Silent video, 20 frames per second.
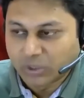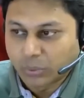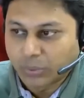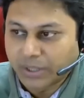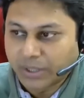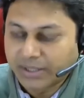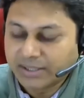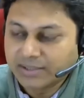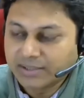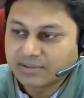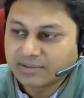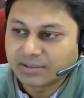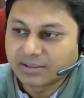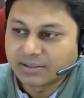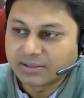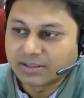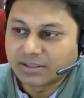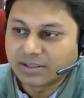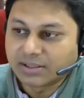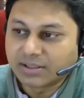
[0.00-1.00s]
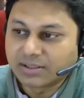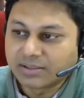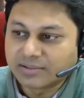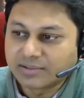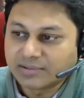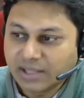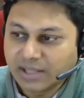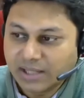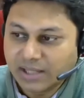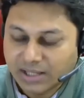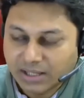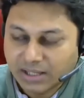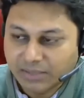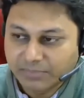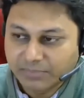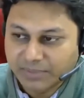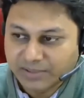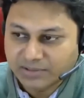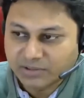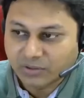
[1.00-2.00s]
One is the
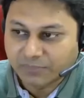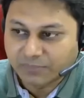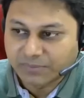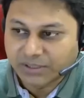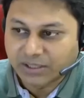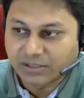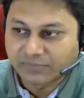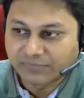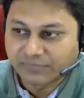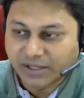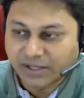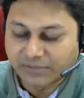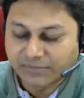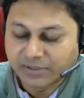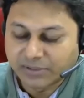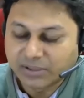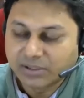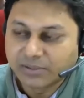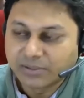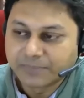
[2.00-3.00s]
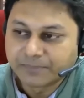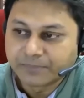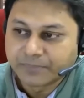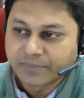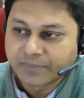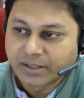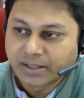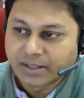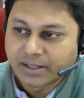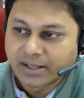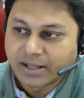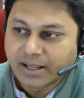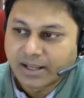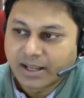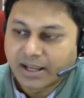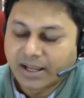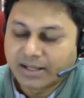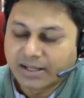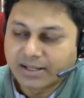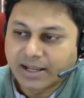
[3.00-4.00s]
silica-based optical fiber,
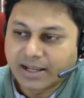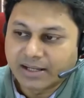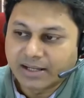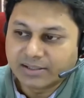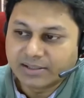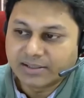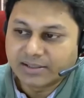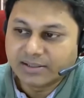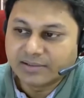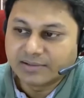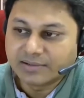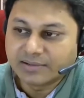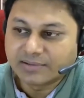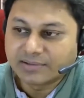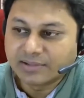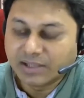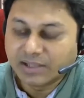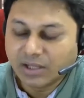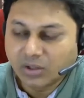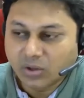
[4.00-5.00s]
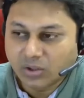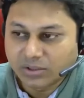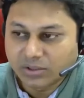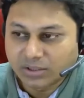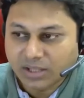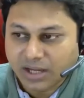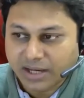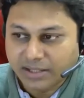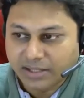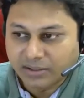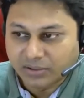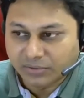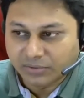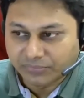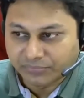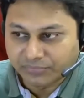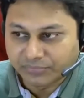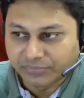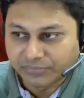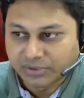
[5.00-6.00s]
and another is the silicon kind of.
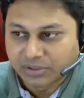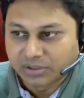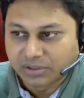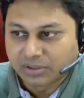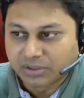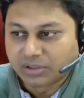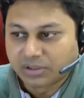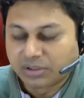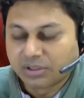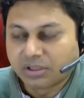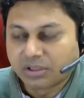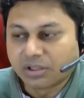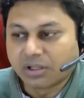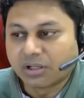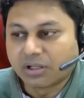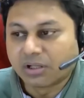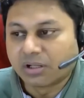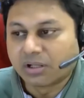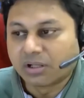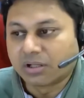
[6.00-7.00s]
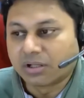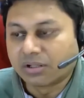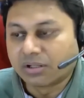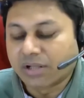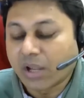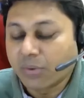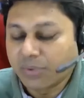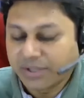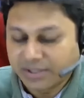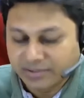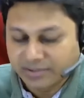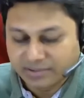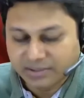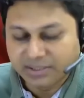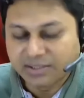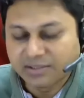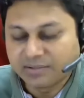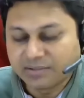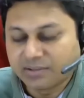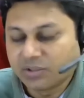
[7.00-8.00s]
Nowadays,
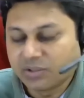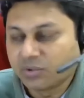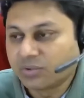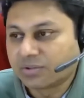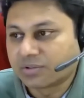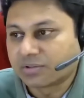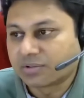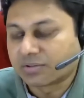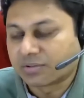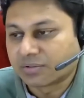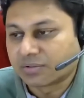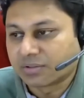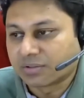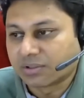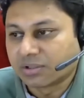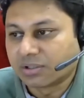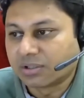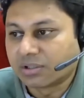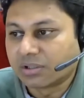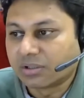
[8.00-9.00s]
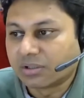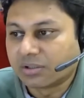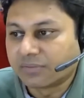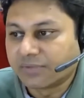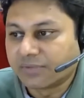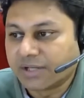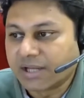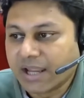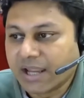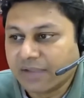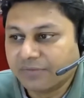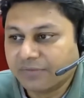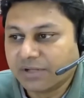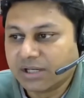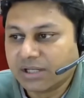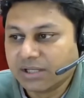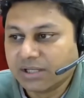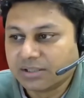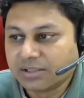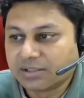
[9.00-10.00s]
it is used very
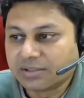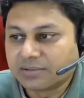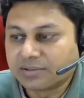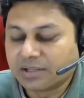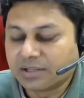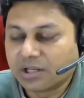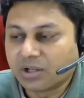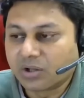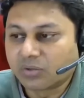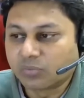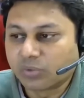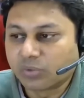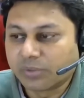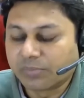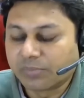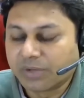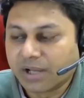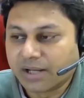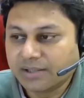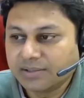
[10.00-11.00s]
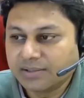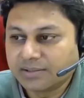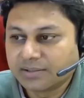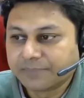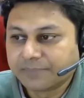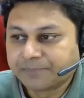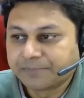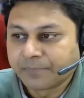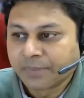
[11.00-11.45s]
heavily, these silicon waveguides.